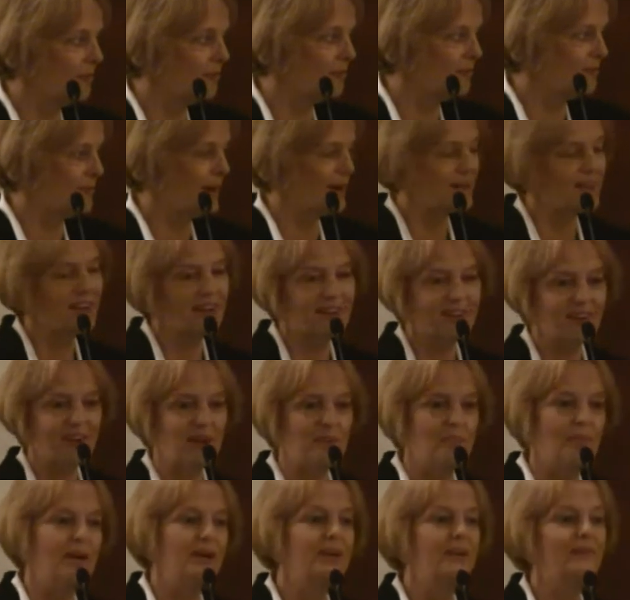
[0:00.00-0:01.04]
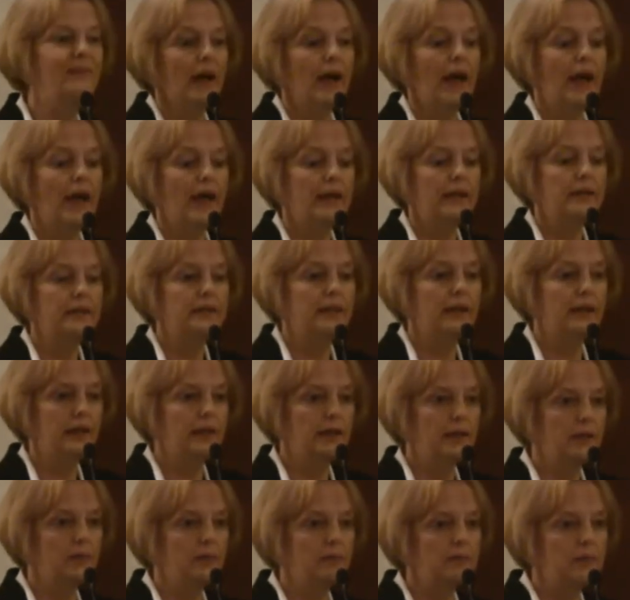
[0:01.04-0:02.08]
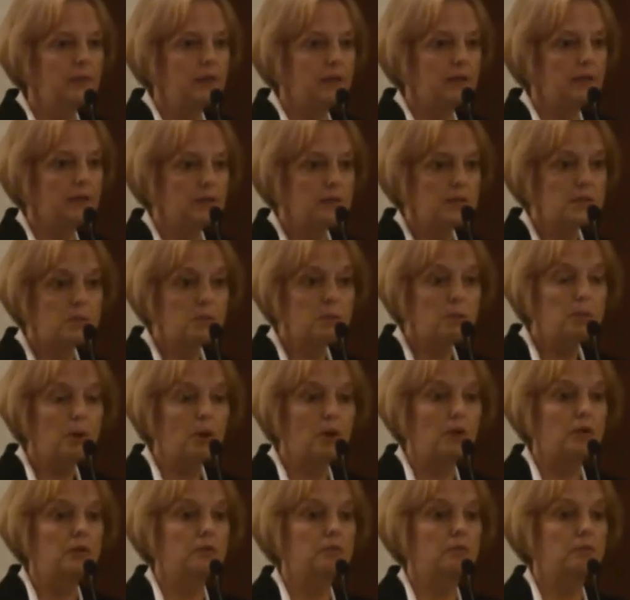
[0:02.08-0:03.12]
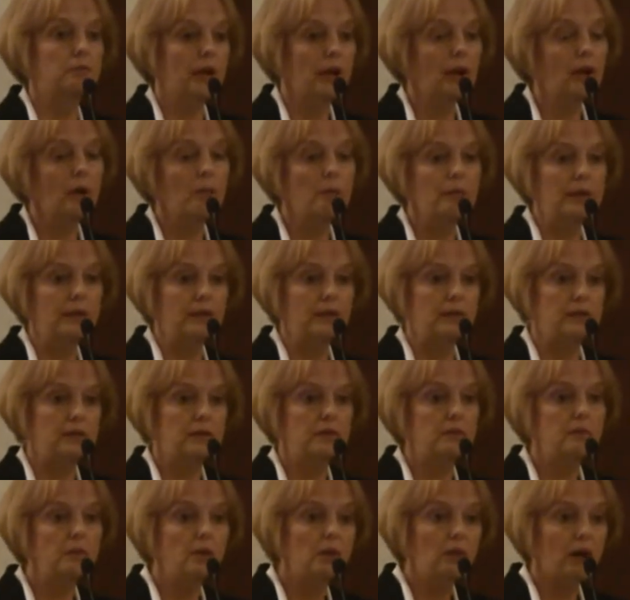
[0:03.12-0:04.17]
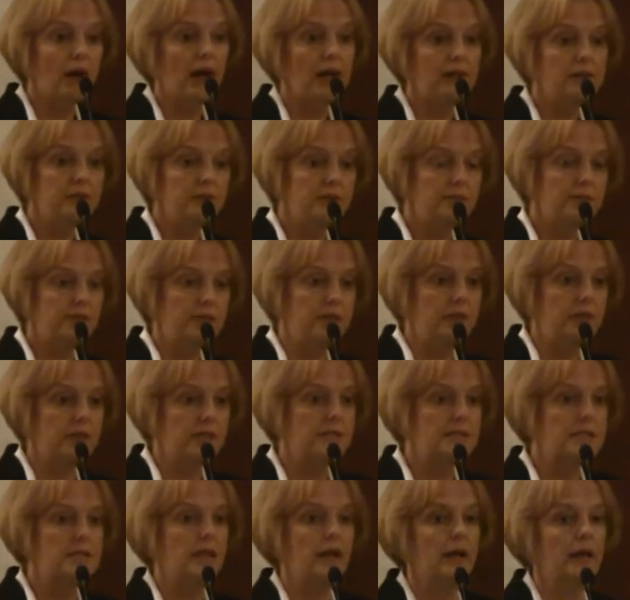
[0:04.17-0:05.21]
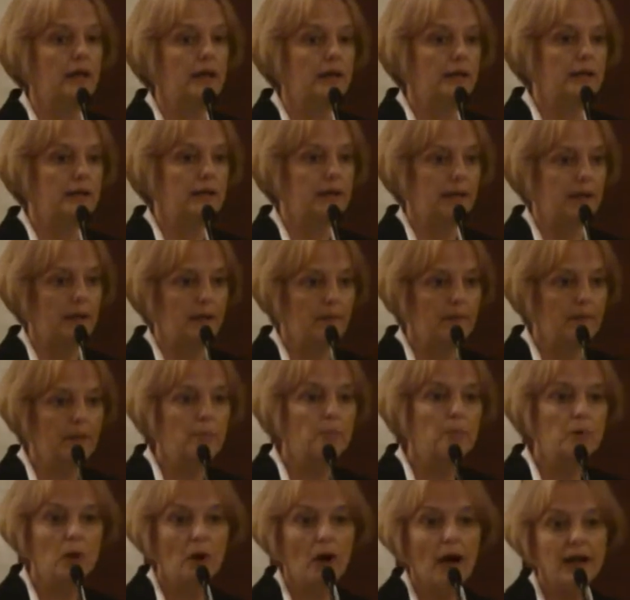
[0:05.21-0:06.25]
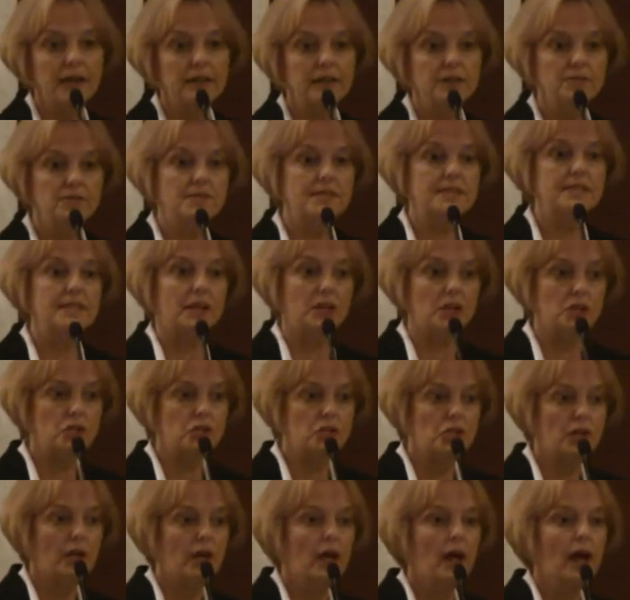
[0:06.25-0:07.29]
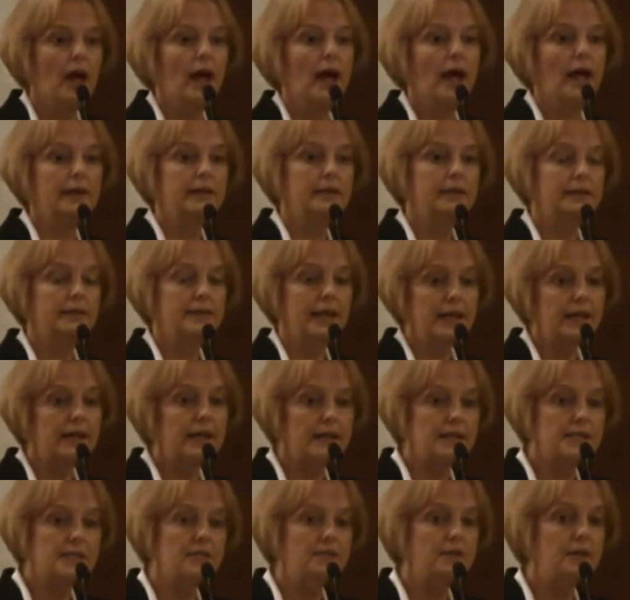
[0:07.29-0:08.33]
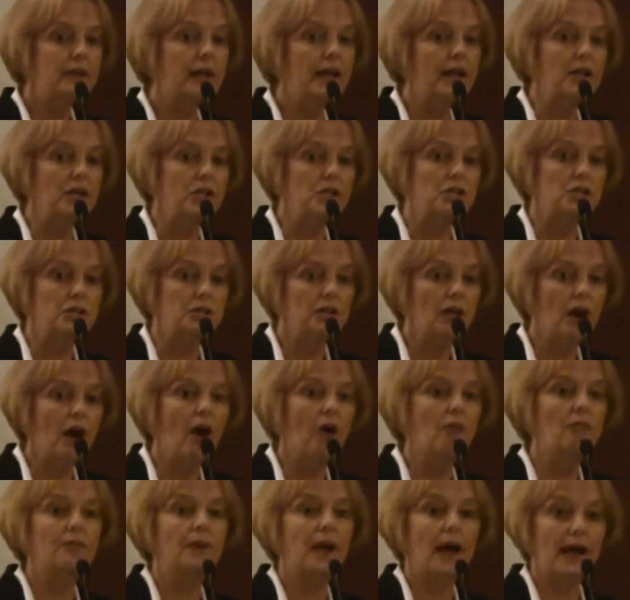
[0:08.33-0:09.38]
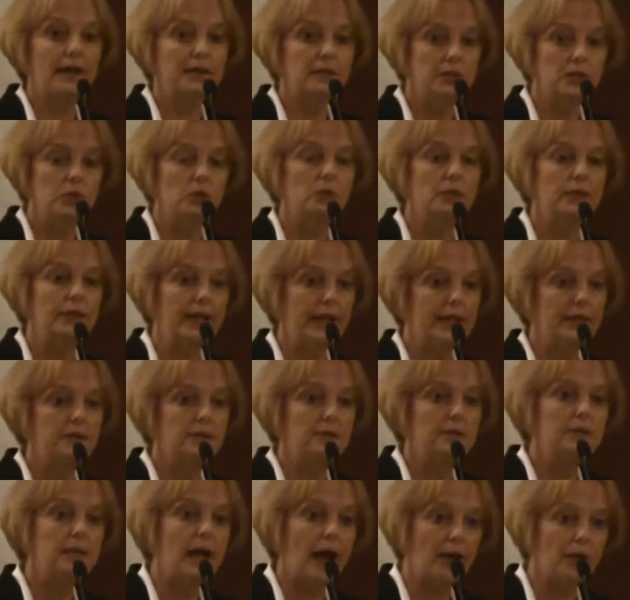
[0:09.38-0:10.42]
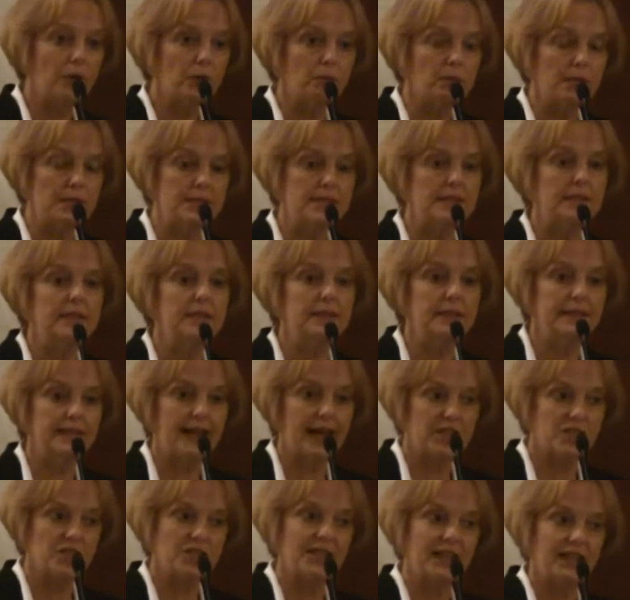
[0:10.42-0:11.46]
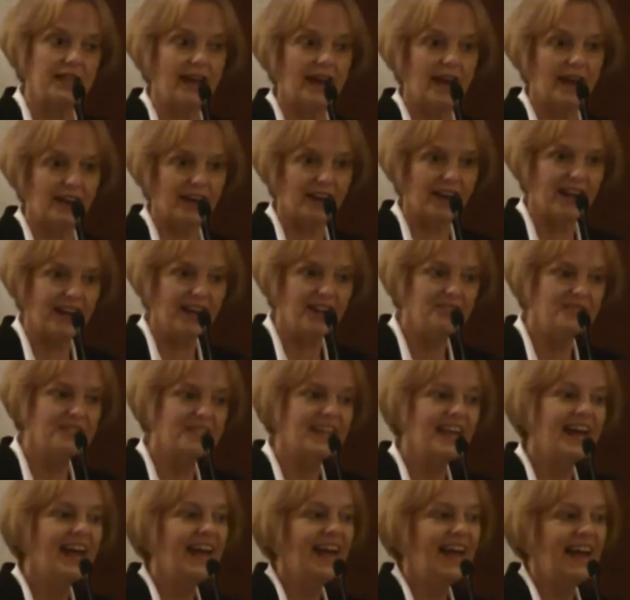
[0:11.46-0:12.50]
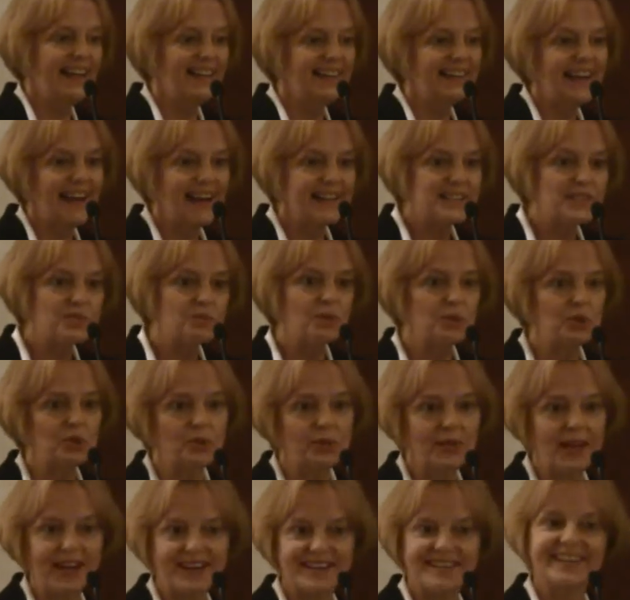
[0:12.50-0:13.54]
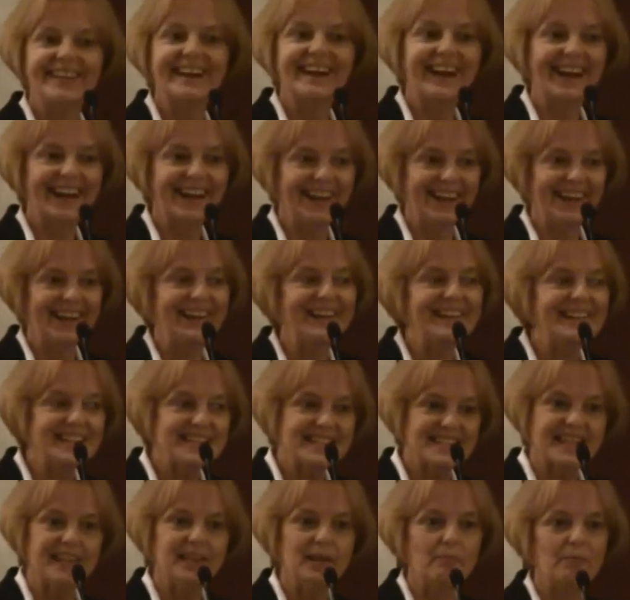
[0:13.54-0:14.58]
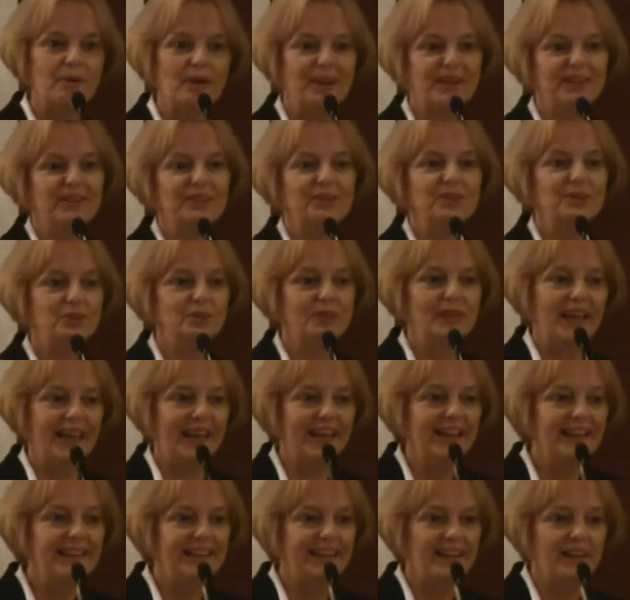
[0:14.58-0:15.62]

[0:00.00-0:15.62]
Mark Kramer, and this report recommended, among other things, the proactive search and declassification of Katyn-related documents in the National Archives, and that's what we are celebrating today,